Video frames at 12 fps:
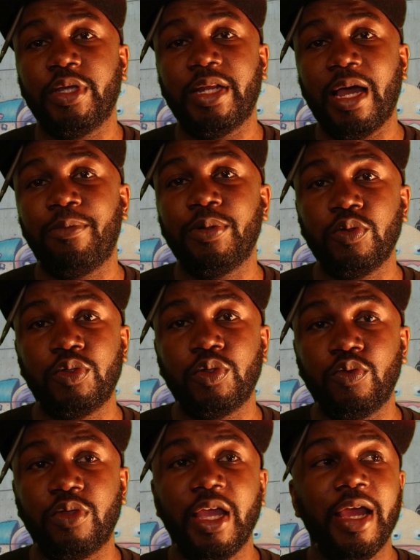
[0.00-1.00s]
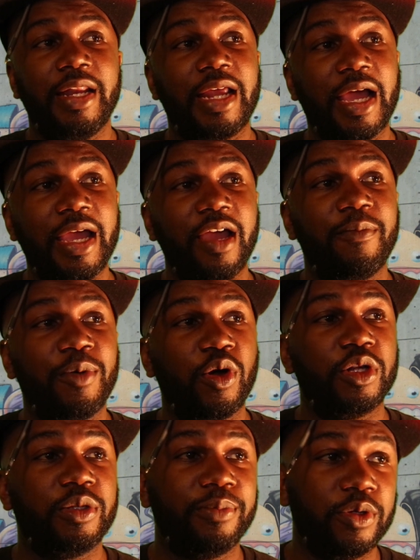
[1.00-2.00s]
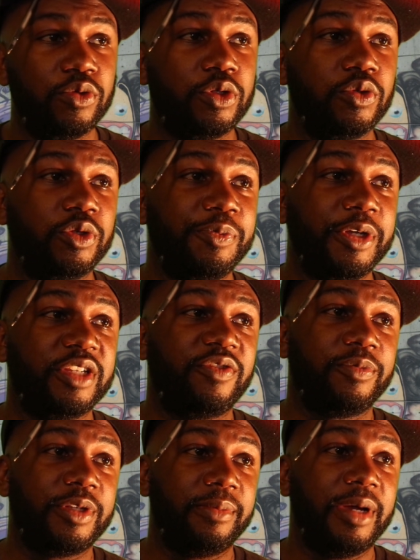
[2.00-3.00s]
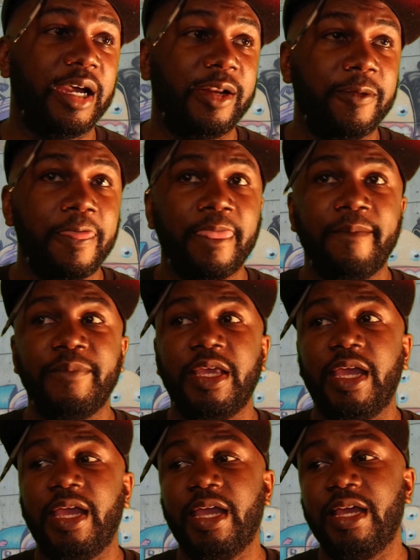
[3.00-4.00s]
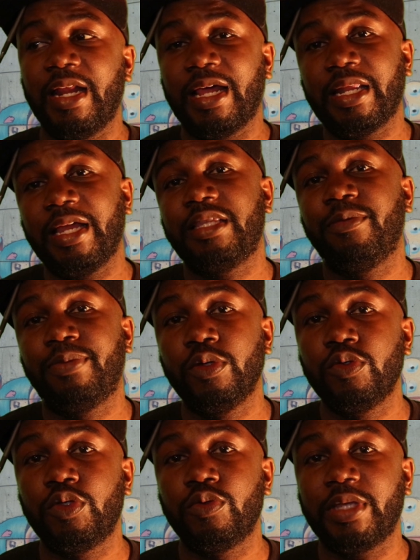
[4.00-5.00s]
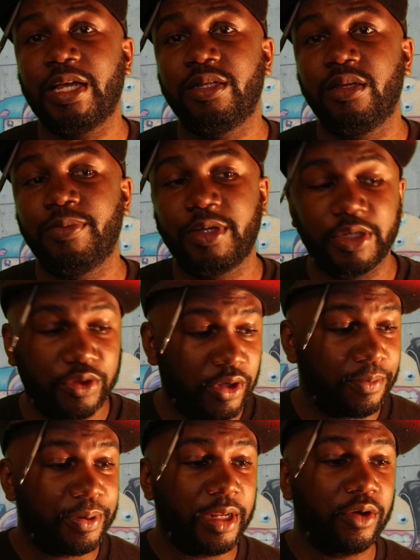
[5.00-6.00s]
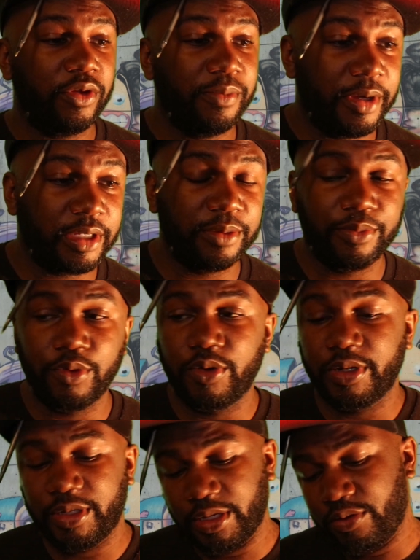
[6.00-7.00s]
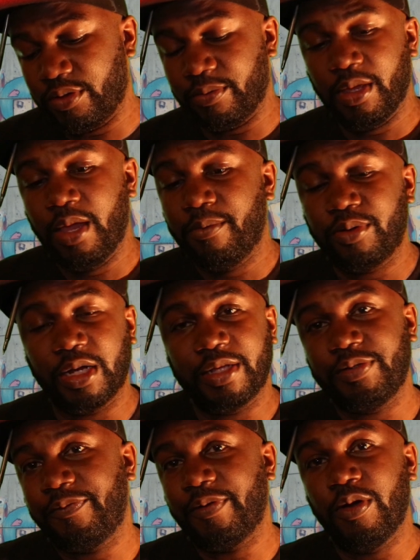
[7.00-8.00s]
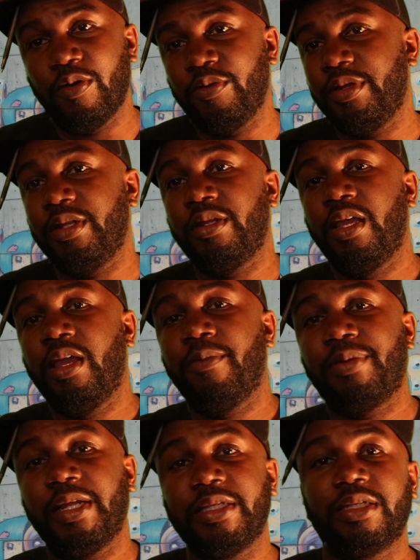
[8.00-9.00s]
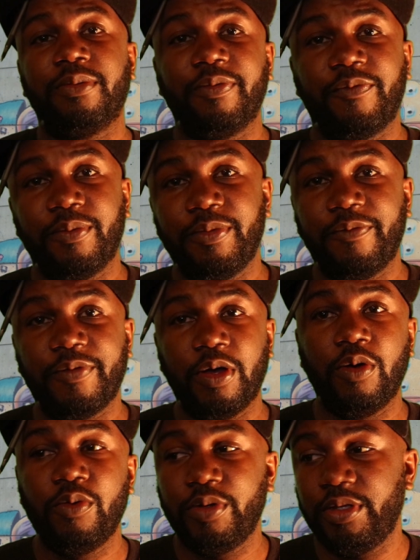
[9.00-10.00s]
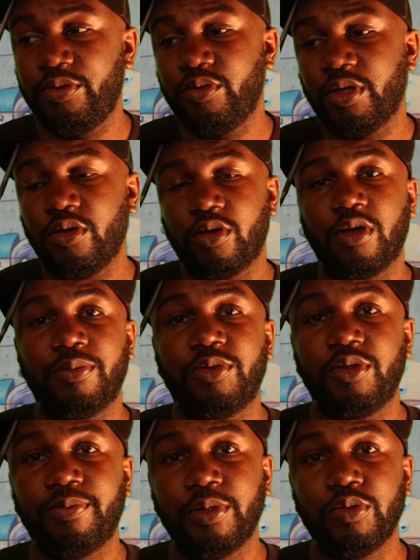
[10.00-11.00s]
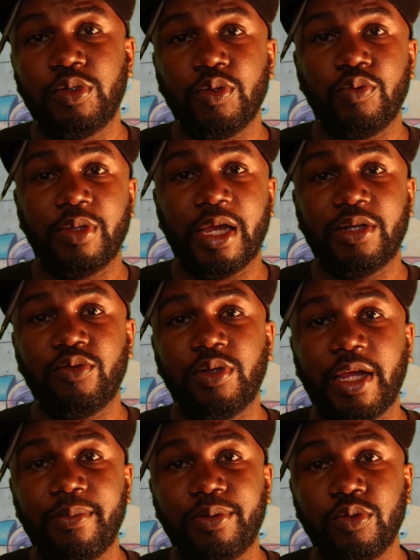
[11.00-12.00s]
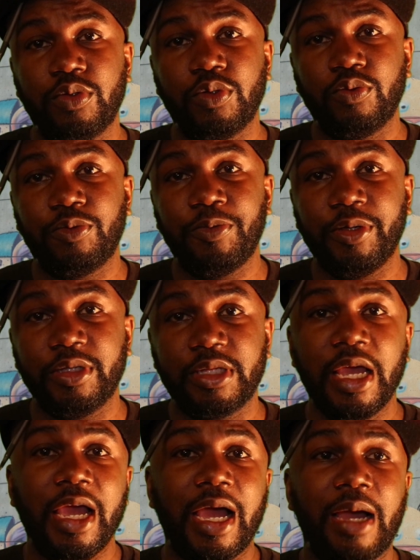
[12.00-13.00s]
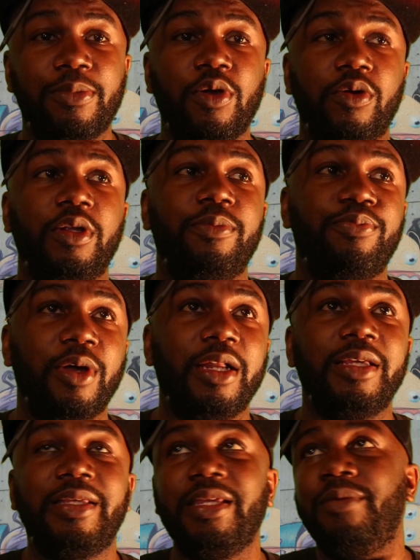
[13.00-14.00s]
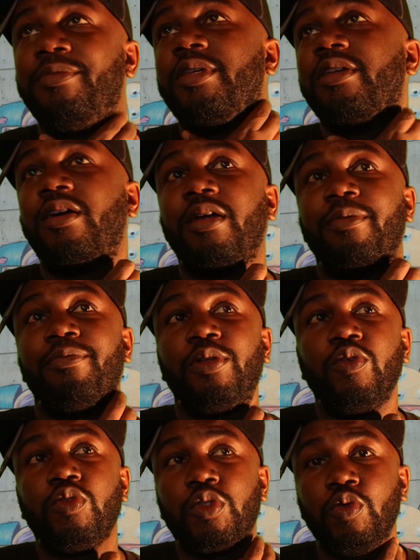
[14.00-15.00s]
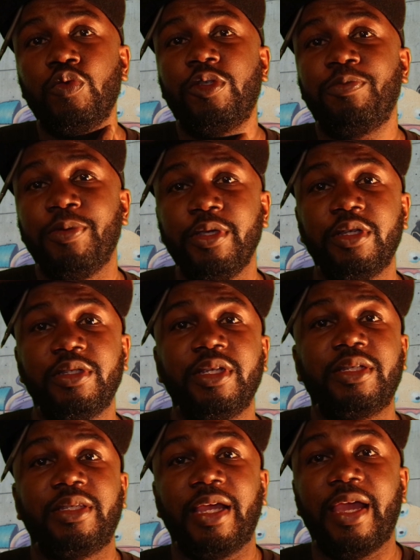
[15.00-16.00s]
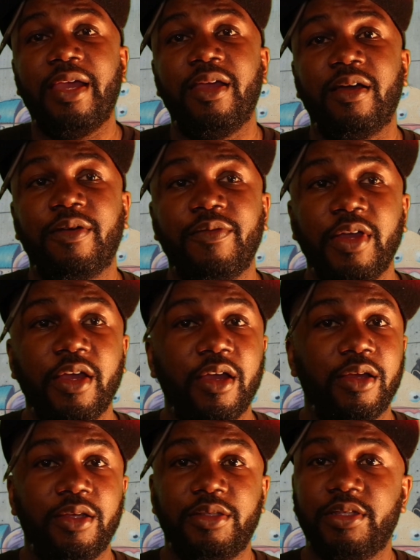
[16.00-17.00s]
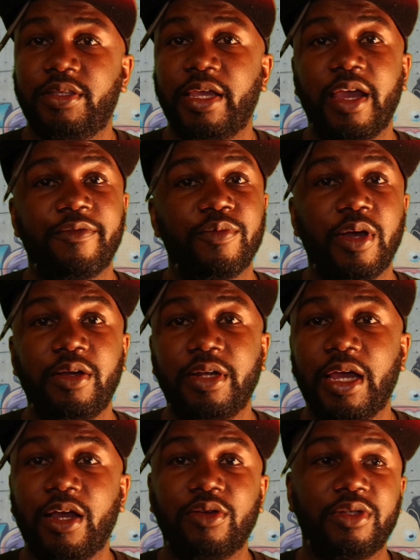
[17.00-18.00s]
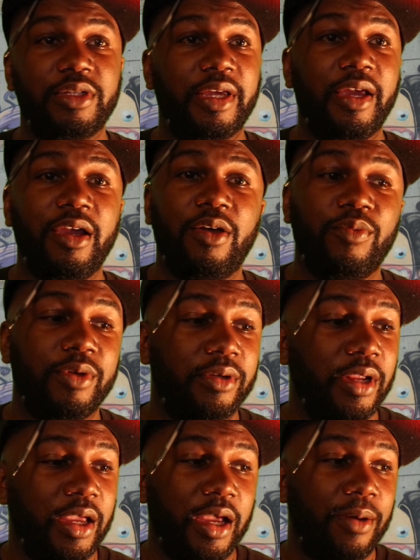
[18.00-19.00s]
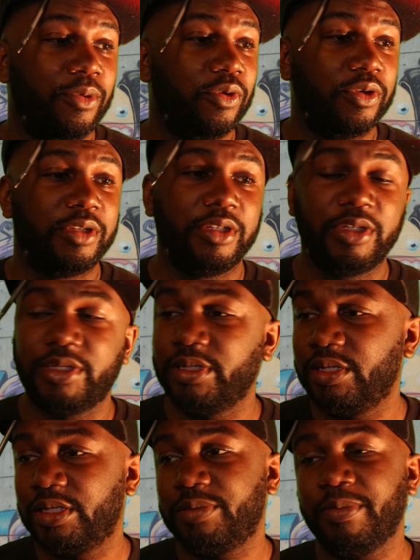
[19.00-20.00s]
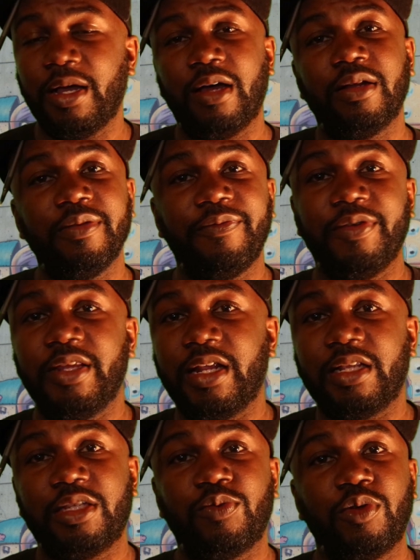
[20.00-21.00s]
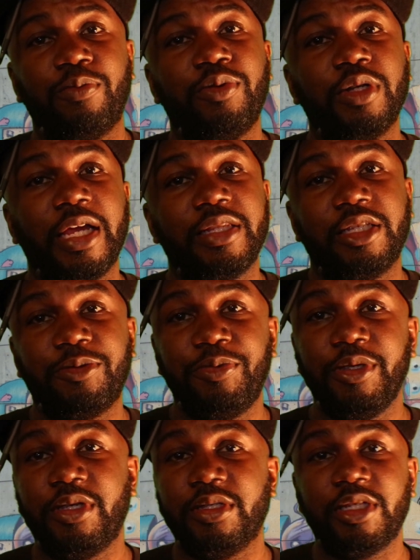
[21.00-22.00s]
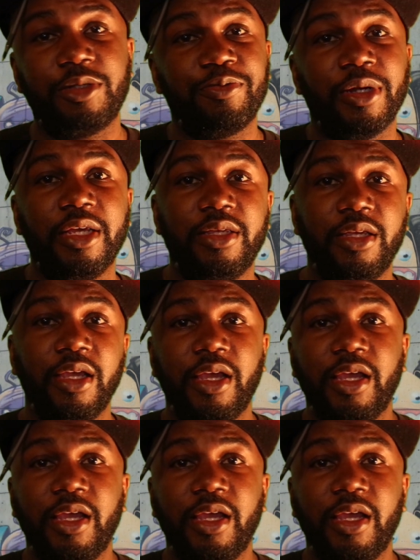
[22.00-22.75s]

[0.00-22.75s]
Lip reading: They're not Bluetooth. Now, I have borrowed some Bluetooth speakers from somebody, and I like the Bluetooth idea because you can play on your mixing board, and then you can pull out your phone and play something from your phone, and you can hook up to the Bluetooth. Now, I do like Bluetooth speakers. I'm going to probably get me a Bluetooth speaker just to have around the house, just to have when I'm going to just a little small event. I just want to pull out the speaker and just play.